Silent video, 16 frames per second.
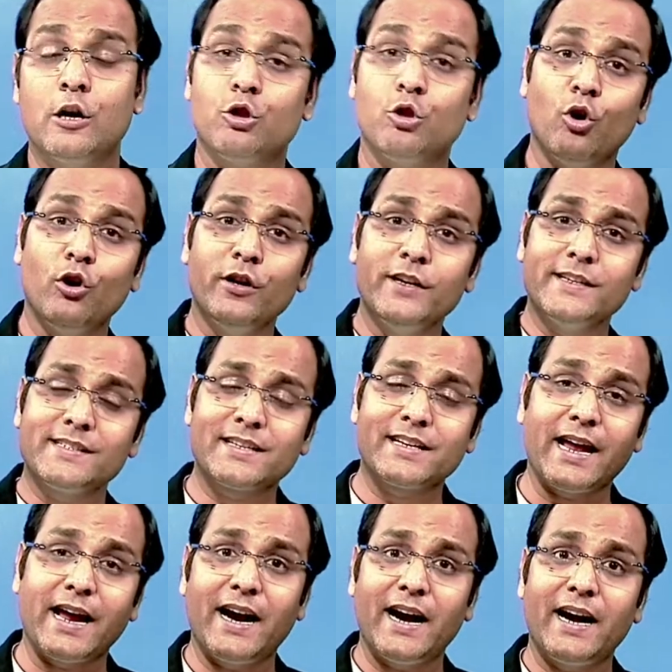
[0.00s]
Though he is
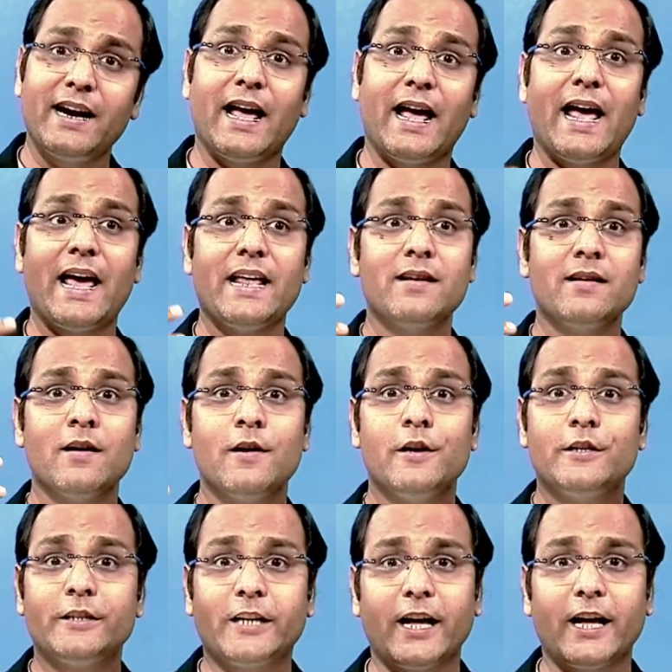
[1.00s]
scared and
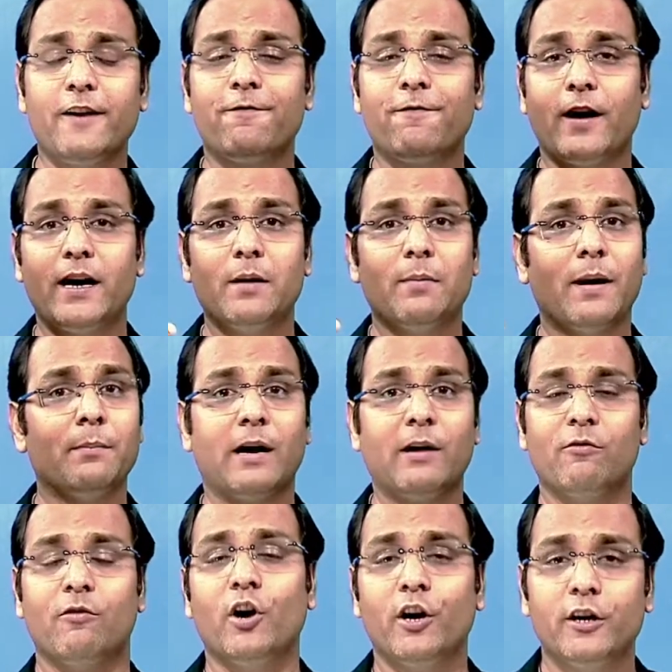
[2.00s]
terrified by my
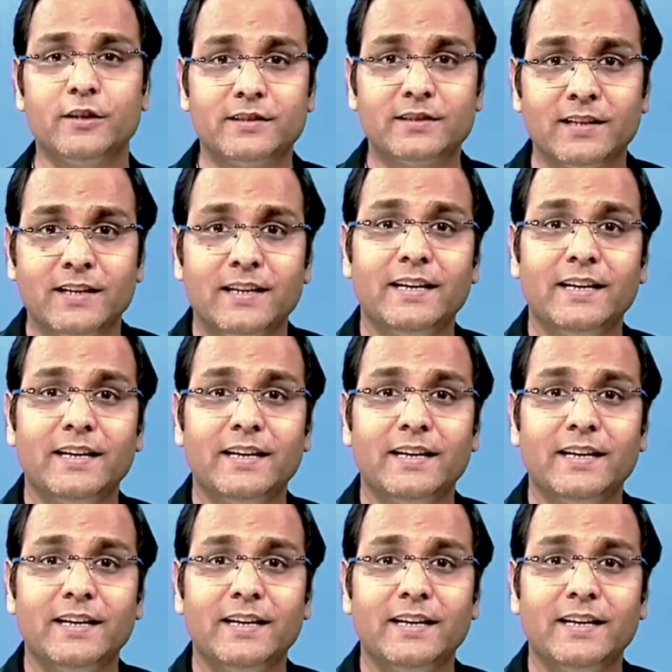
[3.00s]
voice,